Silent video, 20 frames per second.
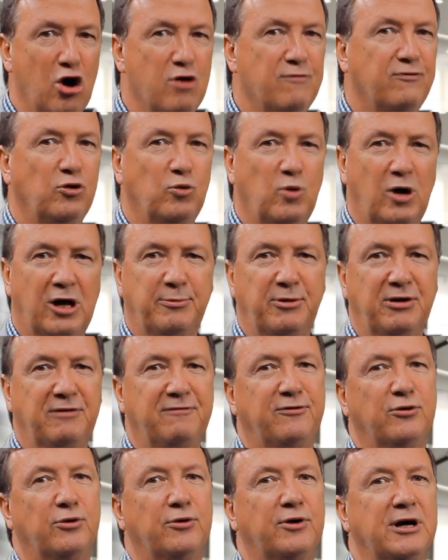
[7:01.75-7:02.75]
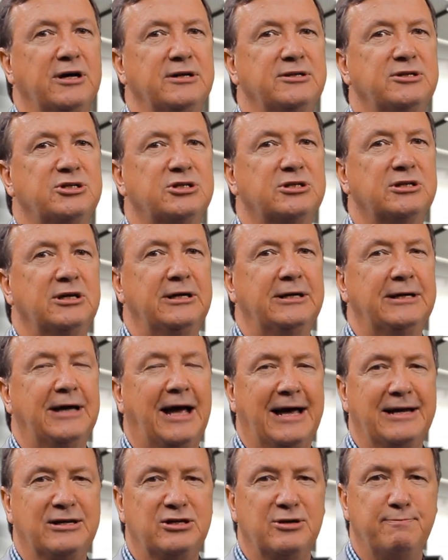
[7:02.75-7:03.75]
overwhelming for us
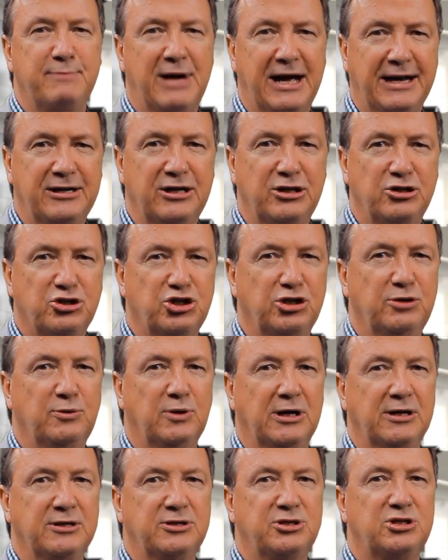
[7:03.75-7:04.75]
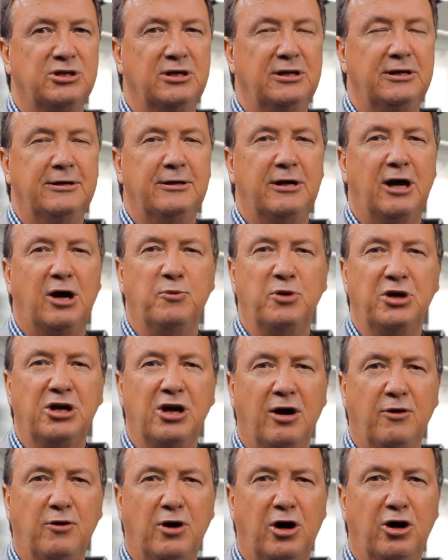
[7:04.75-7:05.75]
and demanding to us. And we
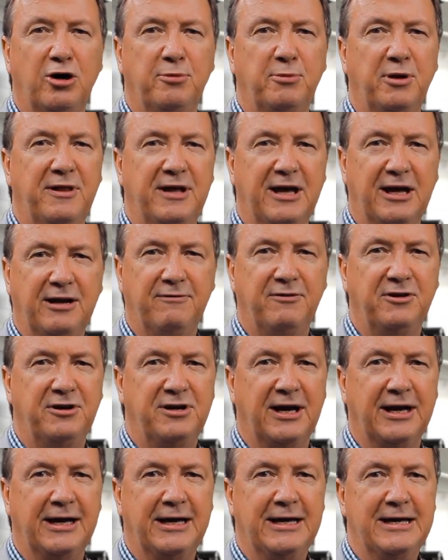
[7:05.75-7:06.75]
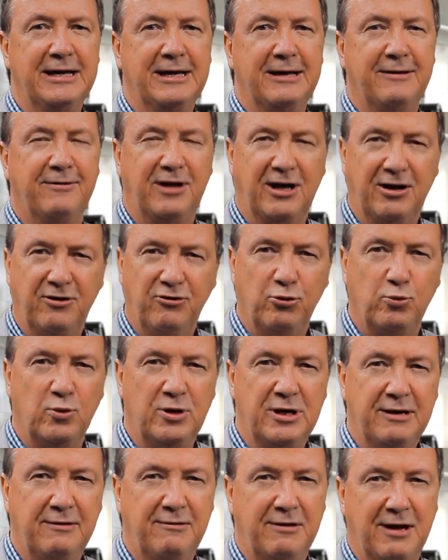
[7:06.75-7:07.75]
go home at the end of the day, the end of the
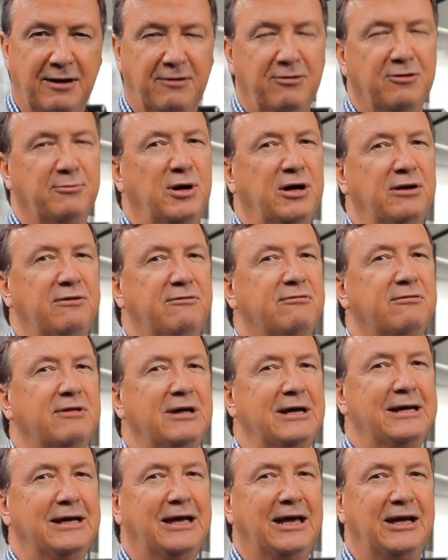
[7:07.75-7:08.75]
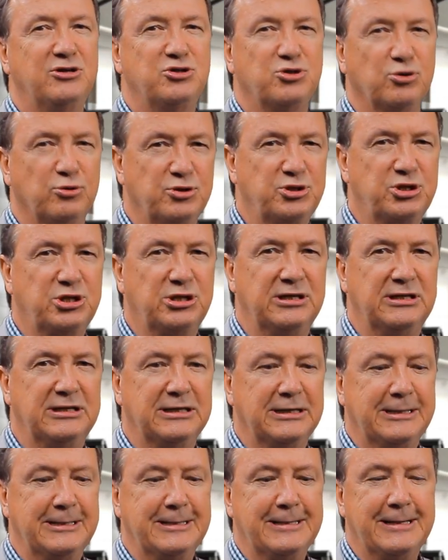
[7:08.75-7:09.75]
week, the end of the month,
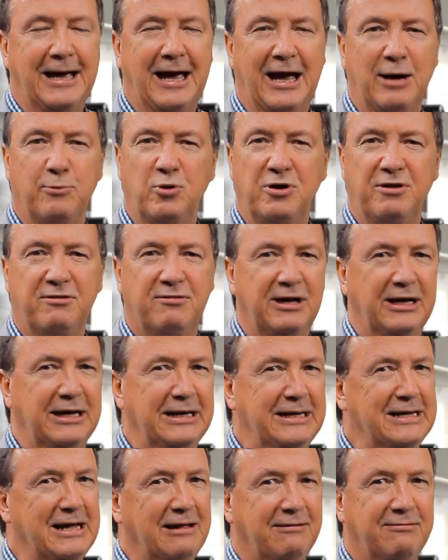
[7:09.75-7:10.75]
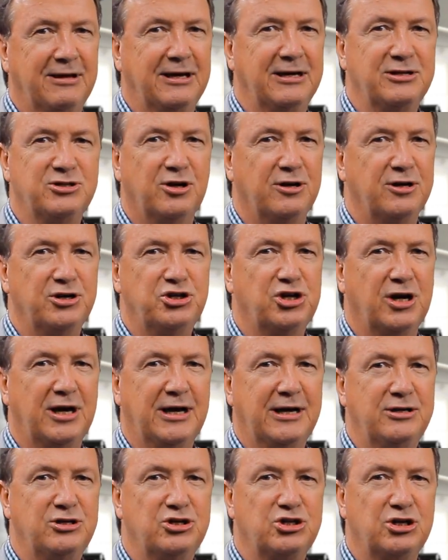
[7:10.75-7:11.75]
exhausted, and we think nothing is going to
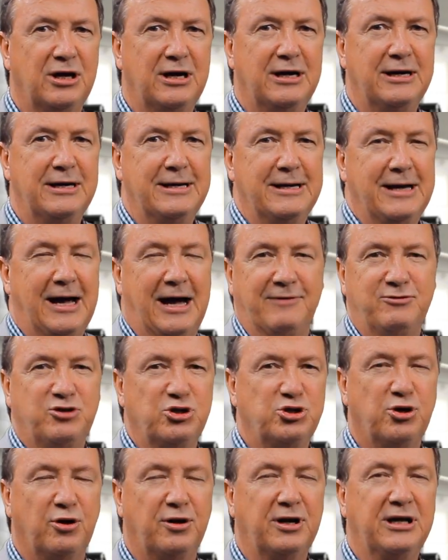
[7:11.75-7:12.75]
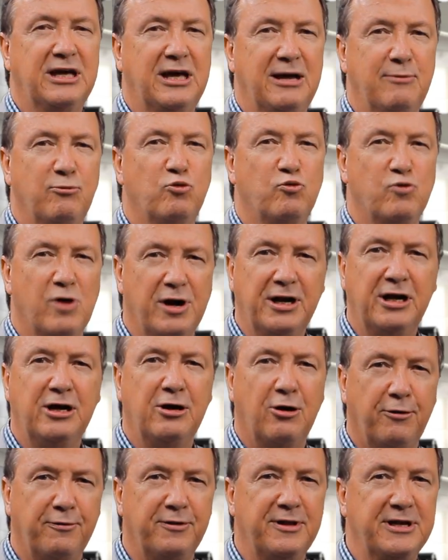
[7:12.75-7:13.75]
change. I've just got to keep
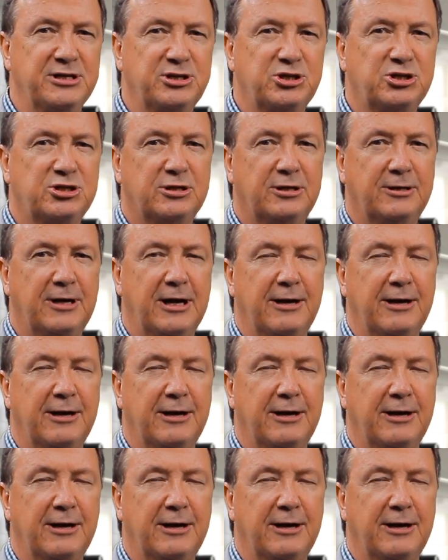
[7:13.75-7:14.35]
running on this